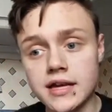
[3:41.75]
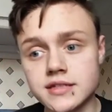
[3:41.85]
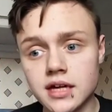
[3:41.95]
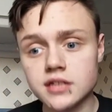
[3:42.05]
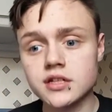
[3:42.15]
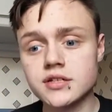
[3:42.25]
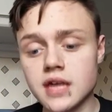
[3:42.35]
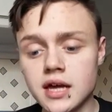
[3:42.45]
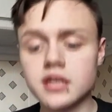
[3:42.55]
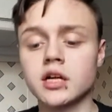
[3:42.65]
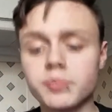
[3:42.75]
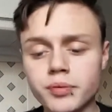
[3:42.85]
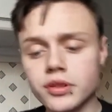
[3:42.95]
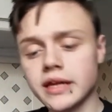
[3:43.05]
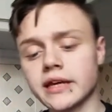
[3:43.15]
at his cactus, and
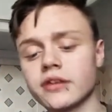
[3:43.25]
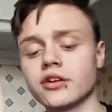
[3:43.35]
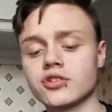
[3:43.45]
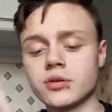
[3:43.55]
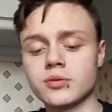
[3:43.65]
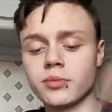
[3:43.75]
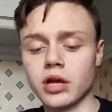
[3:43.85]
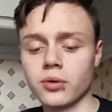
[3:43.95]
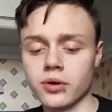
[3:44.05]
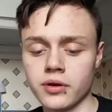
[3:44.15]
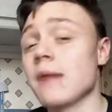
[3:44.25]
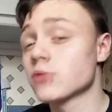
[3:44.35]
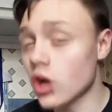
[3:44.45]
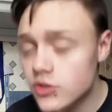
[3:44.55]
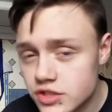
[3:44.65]
I'll put the link in the description below.
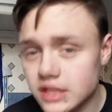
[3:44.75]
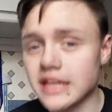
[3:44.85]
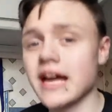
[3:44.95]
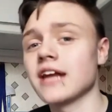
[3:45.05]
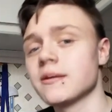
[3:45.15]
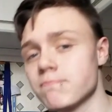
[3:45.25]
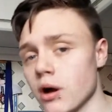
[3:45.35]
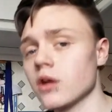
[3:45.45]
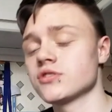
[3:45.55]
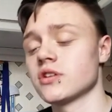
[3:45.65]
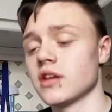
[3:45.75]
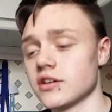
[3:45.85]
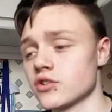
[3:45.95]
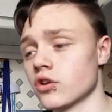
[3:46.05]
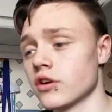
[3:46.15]
I'm constantly adding parts to
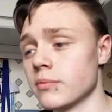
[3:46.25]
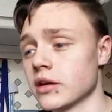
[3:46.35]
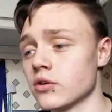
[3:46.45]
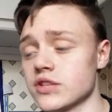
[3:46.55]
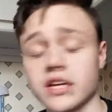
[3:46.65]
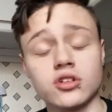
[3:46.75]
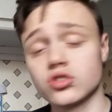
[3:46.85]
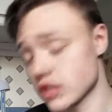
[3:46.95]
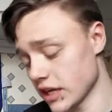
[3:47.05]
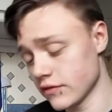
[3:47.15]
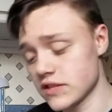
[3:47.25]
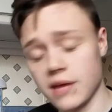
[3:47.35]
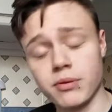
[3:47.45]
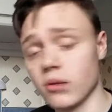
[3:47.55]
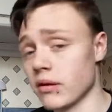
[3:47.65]
that story because I can just kind of
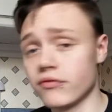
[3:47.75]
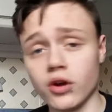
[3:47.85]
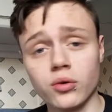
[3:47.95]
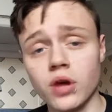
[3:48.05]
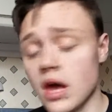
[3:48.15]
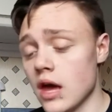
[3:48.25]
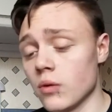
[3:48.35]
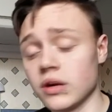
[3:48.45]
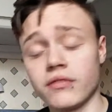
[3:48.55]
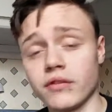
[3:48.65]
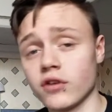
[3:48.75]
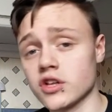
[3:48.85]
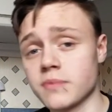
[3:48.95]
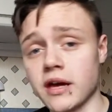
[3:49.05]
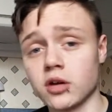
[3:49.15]
type it on my phone whenever I've
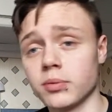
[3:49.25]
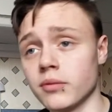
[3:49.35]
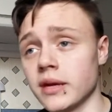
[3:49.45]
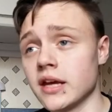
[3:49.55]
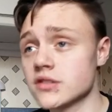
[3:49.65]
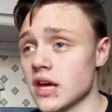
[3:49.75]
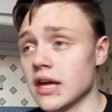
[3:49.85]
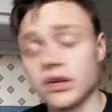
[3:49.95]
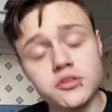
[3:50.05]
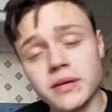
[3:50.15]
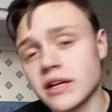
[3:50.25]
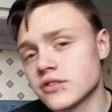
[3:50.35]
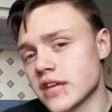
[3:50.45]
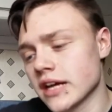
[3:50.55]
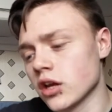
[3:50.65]
got a spare couple of minutes. Doesn't mean
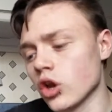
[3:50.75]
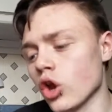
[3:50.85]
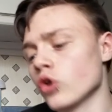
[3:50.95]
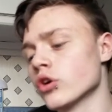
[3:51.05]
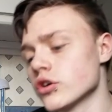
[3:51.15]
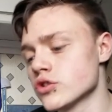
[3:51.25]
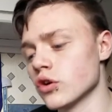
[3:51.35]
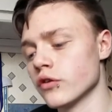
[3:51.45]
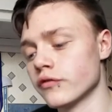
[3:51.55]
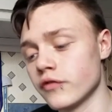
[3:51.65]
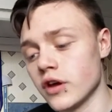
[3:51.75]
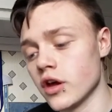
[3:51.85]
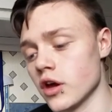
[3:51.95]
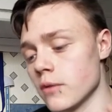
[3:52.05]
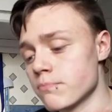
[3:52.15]
it'll take a lot longer, sort of
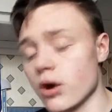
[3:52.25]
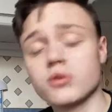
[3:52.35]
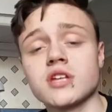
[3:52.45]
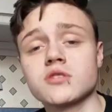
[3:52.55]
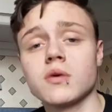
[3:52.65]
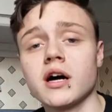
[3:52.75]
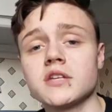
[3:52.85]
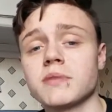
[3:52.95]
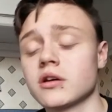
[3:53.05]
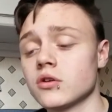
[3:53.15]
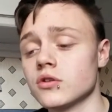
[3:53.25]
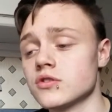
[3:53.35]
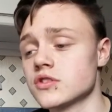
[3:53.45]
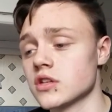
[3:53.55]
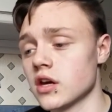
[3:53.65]
process-wise,
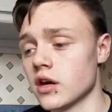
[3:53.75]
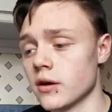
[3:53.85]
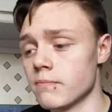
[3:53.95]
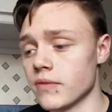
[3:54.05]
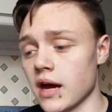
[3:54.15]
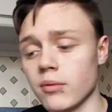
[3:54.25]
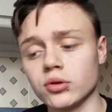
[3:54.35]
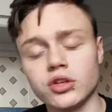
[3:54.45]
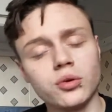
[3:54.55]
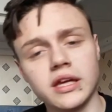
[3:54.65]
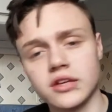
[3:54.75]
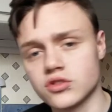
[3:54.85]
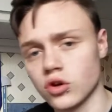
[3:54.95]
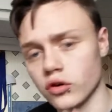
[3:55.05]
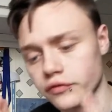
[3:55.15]
because I'm only doing
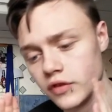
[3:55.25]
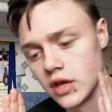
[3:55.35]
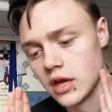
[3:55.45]
it sort of